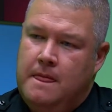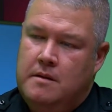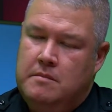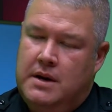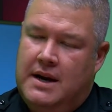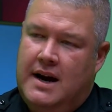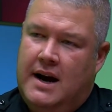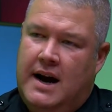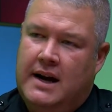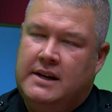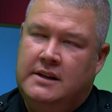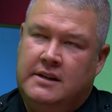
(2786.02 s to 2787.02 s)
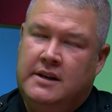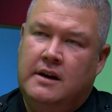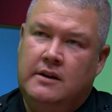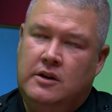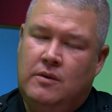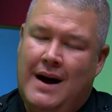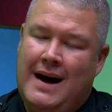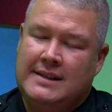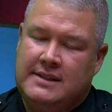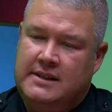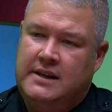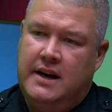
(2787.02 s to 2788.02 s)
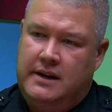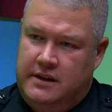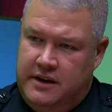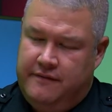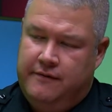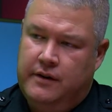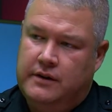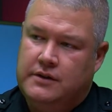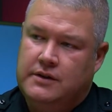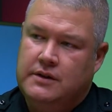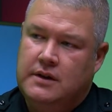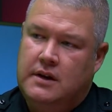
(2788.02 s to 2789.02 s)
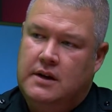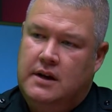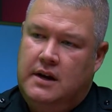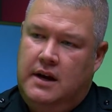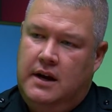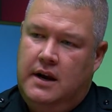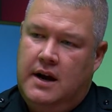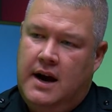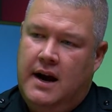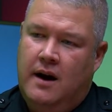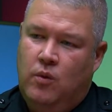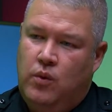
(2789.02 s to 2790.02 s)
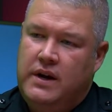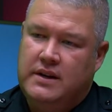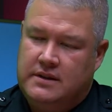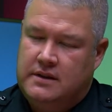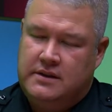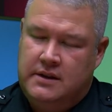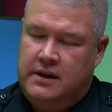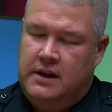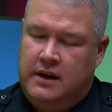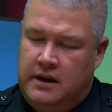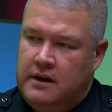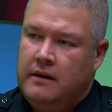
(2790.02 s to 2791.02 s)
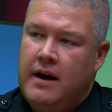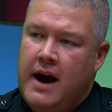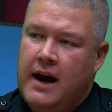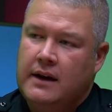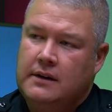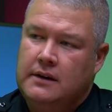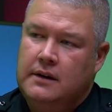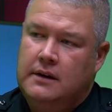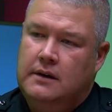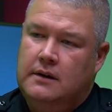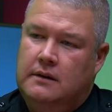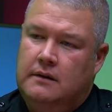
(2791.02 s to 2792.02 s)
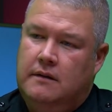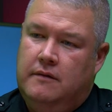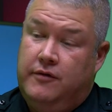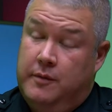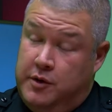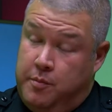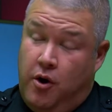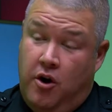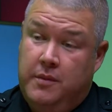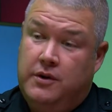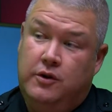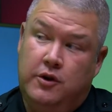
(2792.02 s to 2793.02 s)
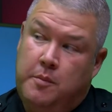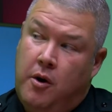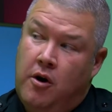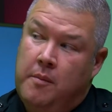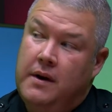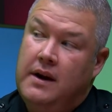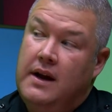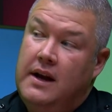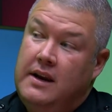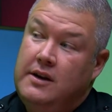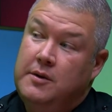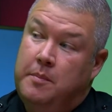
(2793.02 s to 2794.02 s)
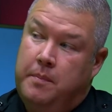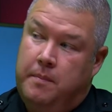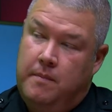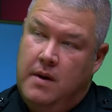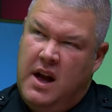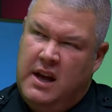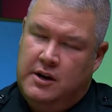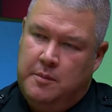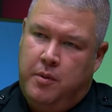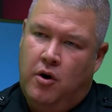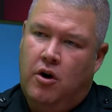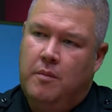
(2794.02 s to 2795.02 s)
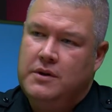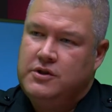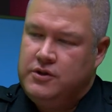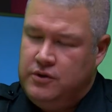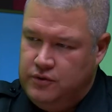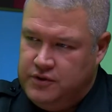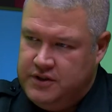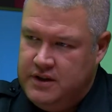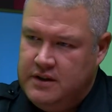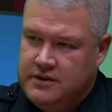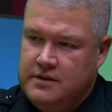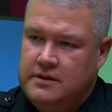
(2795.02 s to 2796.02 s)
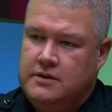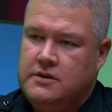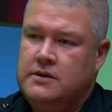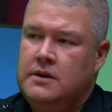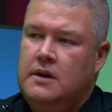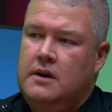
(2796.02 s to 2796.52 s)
But I can tell you, I see a difference in how we as a city interact from department to department and departments to citizens.